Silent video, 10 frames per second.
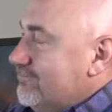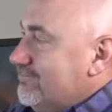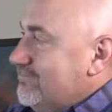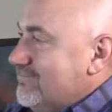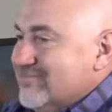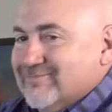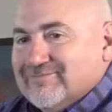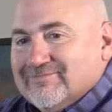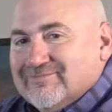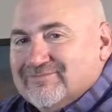
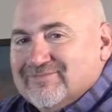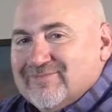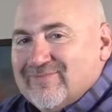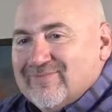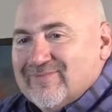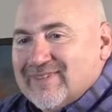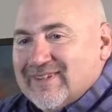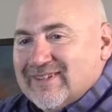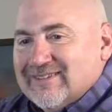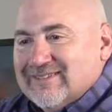
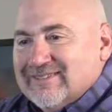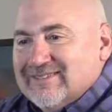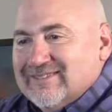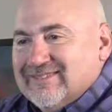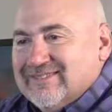The person shown says nothing.